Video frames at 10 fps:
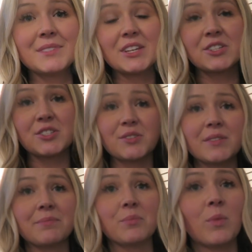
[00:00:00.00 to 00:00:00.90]
dish
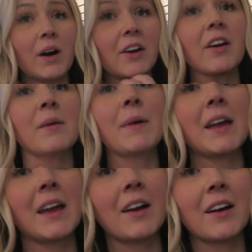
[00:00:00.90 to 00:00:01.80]
water in my
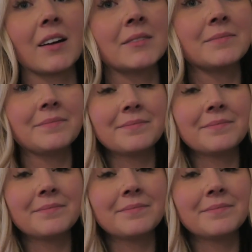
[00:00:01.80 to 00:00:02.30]
hair,